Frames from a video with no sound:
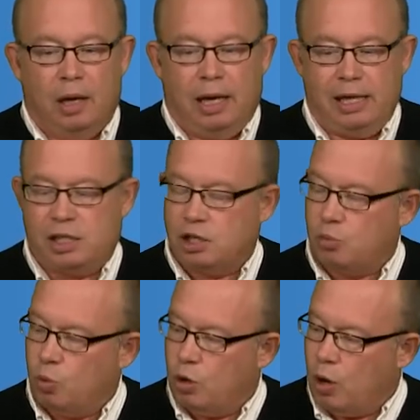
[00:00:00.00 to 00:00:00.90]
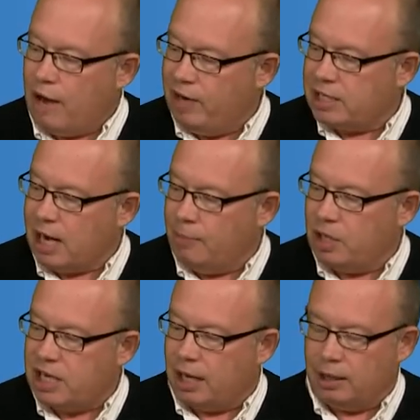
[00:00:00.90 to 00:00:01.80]
He says every time we
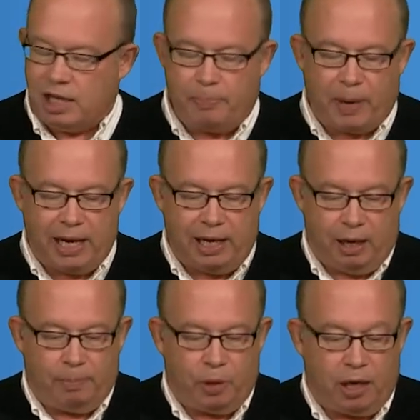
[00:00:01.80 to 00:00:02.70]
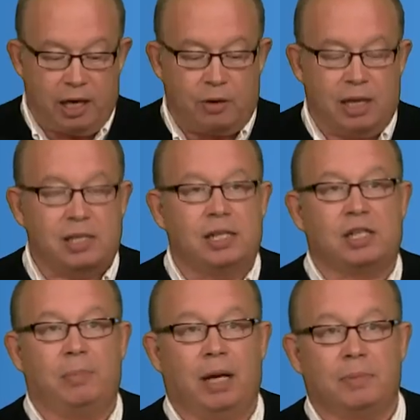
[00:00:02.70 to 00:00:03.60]
take a leap idea and put it into our
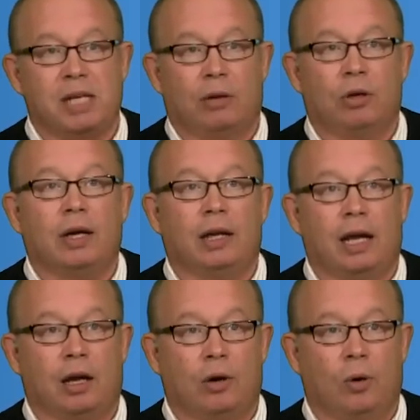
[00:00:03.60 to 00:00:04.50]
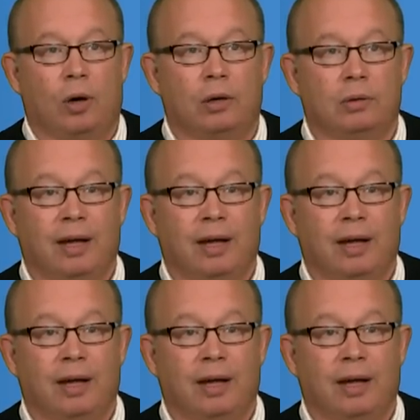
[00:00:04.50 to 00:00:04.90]
system, it comes out looking like a core.